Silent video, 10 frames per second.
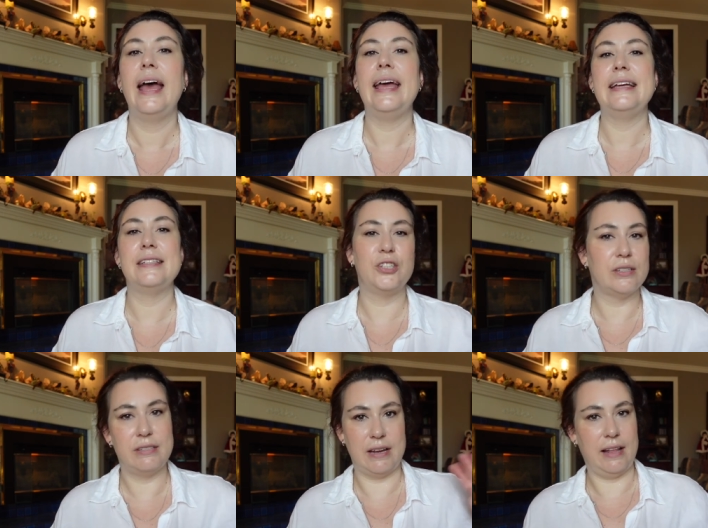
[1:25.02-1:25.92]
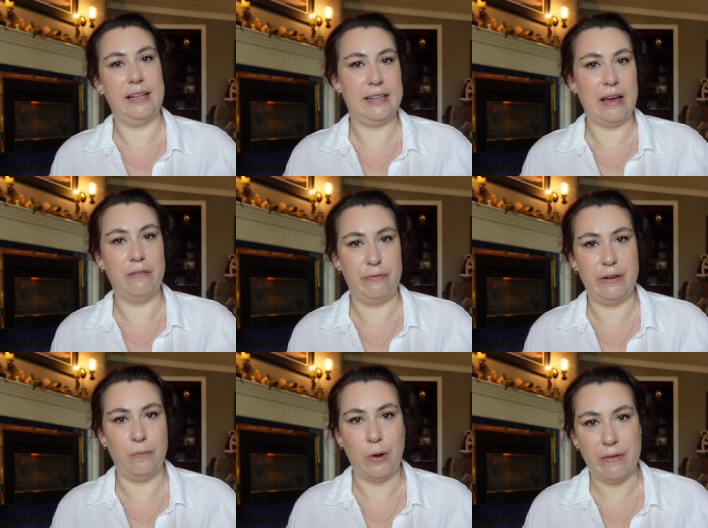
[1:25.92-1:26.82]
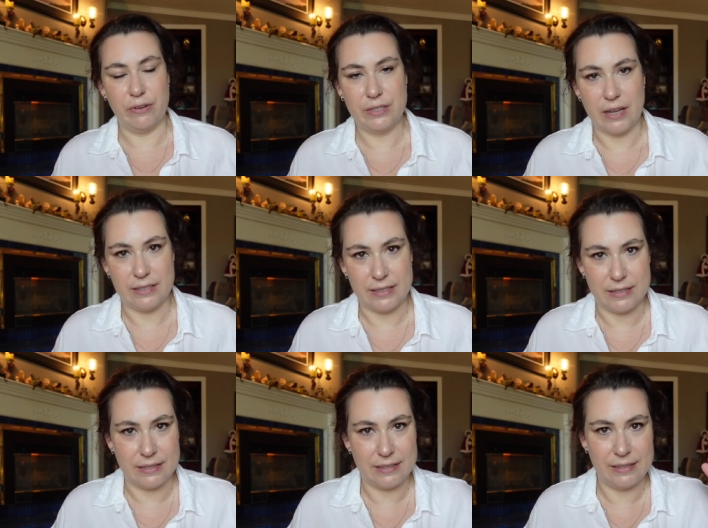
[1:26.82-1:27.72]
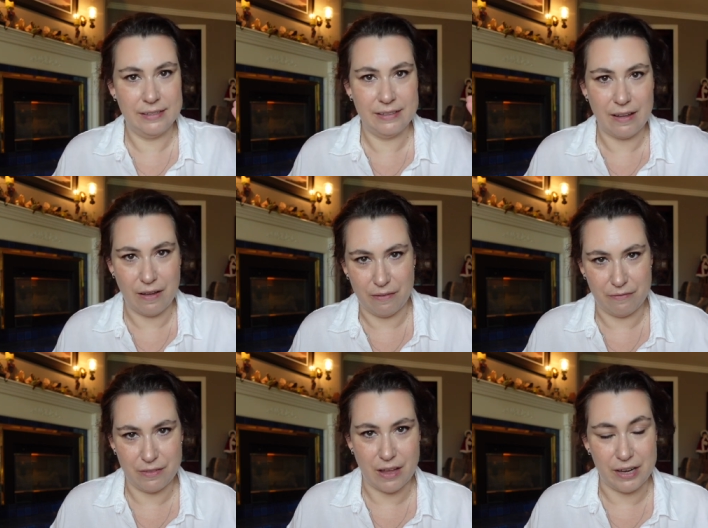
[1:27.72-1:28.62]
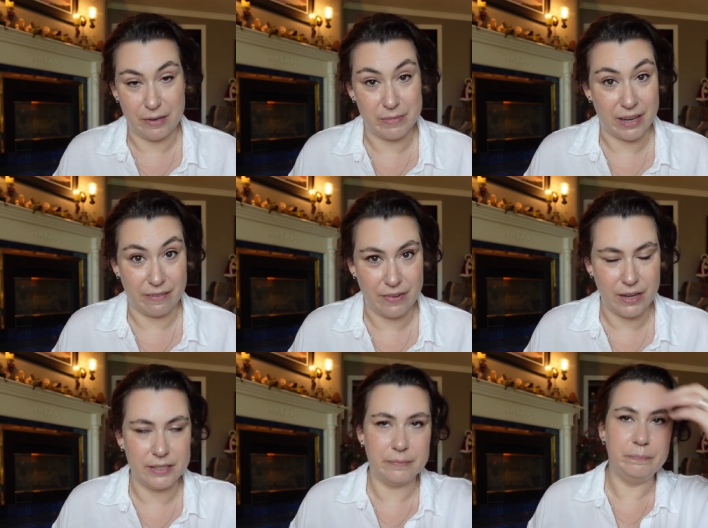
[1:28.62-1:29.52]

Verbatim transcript: is just styling the outfit in whatever sizes of items I could find.